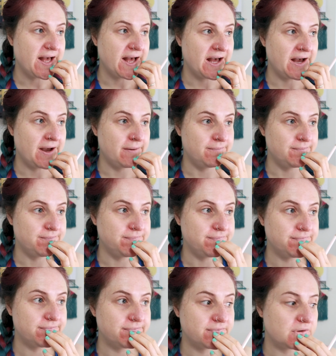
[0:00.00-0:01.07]
um,
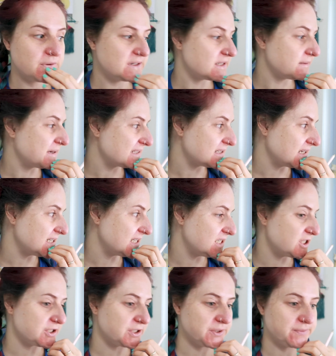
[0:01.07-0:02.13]
which I'm
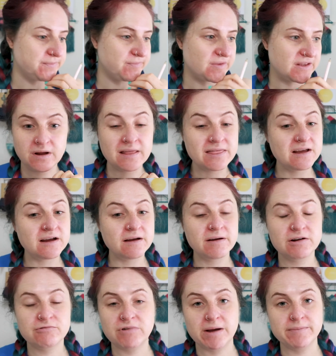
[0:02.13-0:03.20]
excited to do. I think I'm
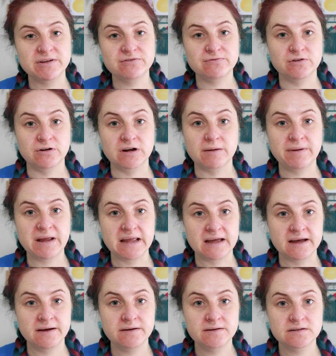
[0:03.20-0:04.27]
going to wrap this vlog up
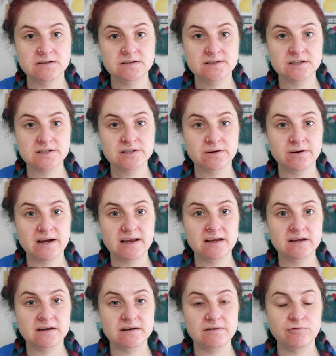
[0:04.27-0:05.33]
here just so I
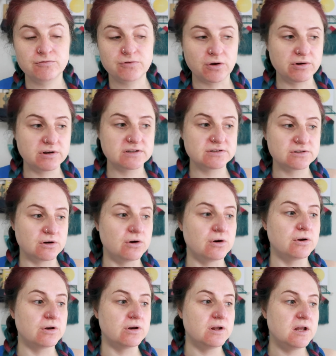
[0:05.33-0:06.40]
can focus
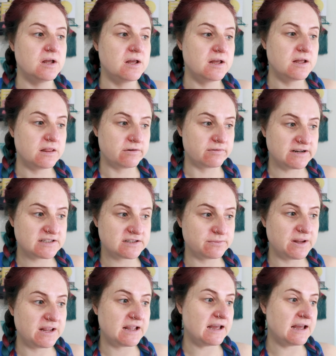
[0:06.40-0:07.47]
on the rest of the
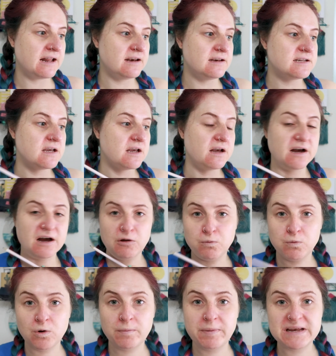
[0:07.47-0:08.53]
weekend. I
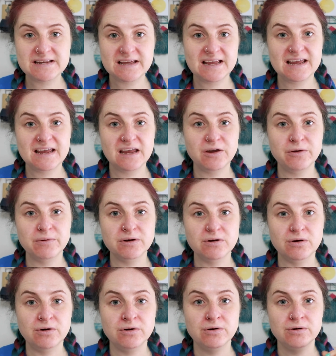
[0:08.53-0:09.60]
will be taking you
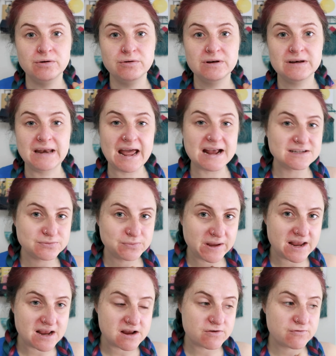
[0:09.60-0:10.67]
along next
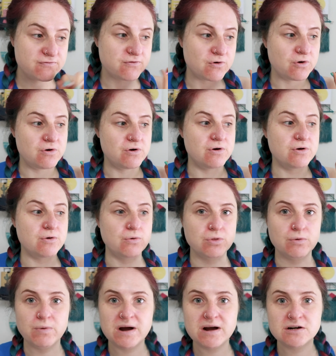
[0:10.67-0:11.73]
week for all
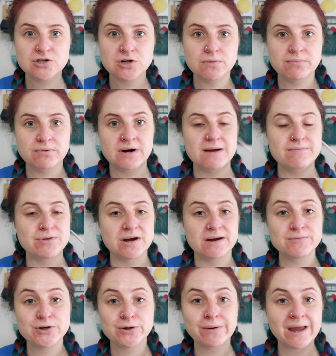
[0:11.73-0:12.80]
the workshop prep that
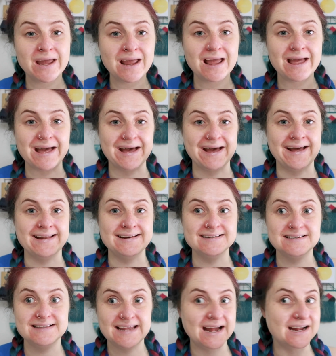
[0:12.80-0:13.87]
I'm doing
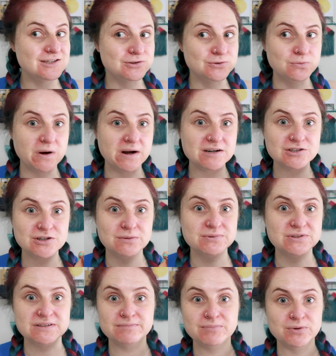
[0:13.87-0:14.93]
and the actual
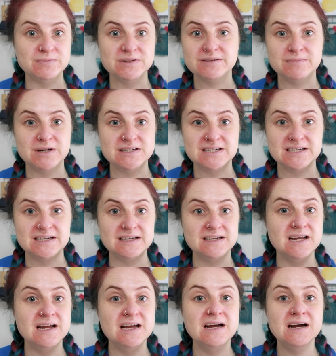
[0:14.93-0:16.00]
workshops and Bournemouth Emerging